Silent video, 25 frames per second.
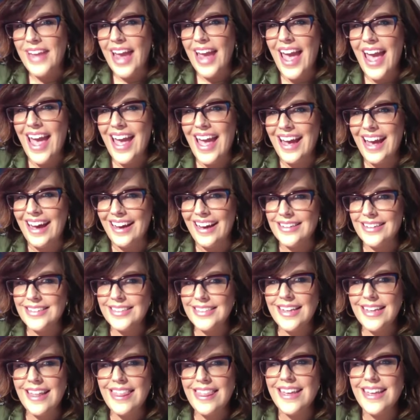
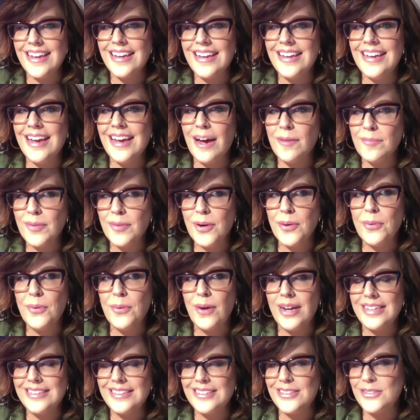And the number
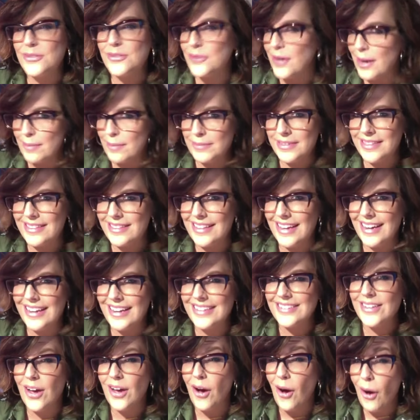one script that
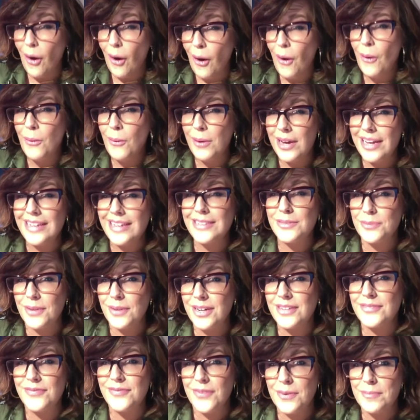has always
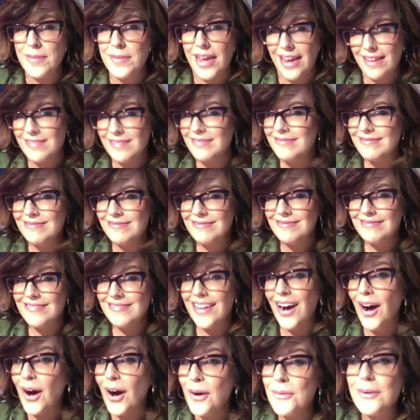worked for me,
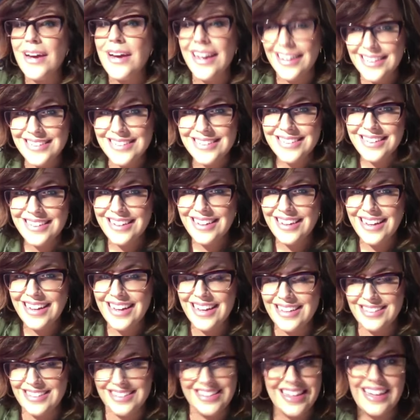always,
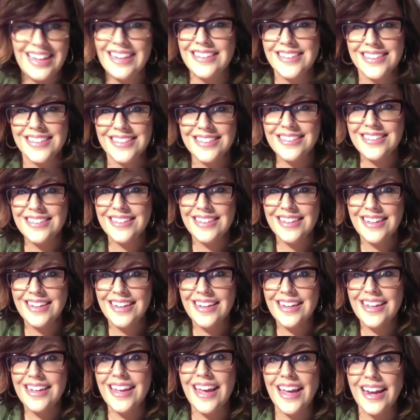is this.
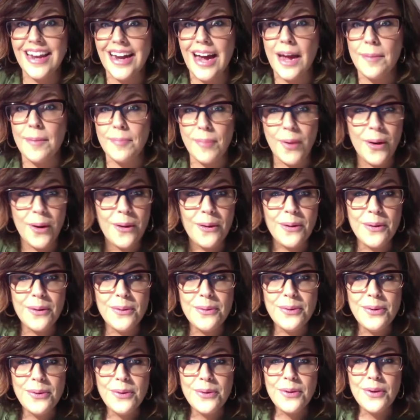Can I
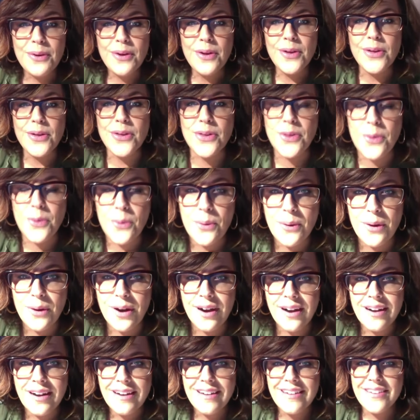borrow
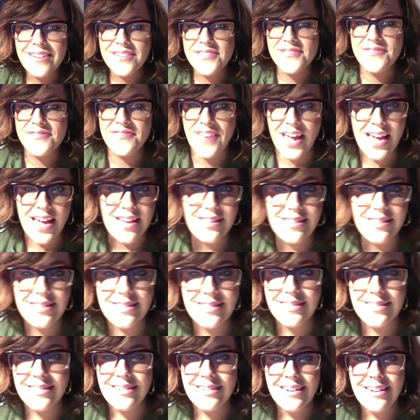your
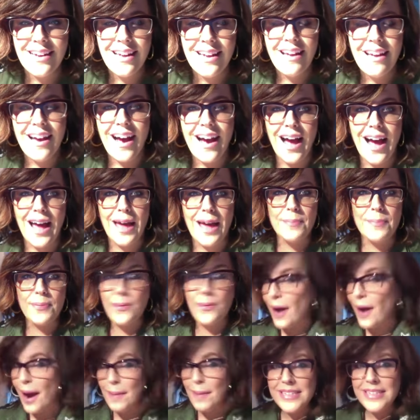face? I
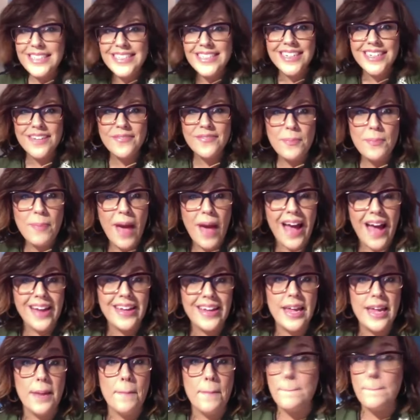promise to give it
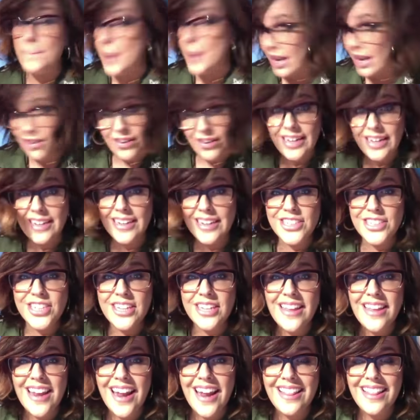back in better
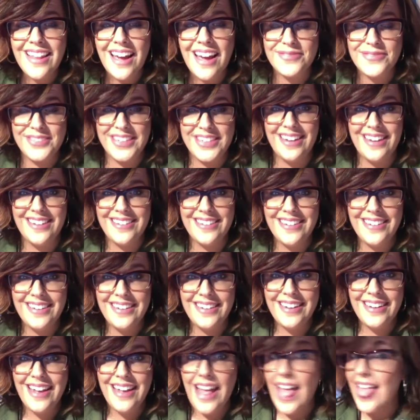condition than I left it.
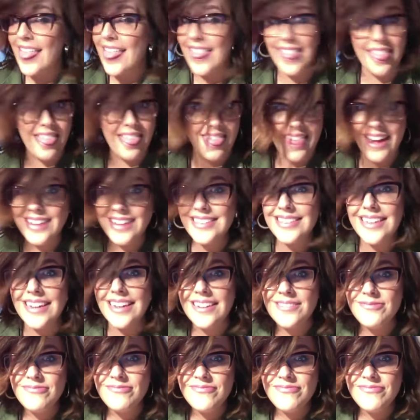That's it.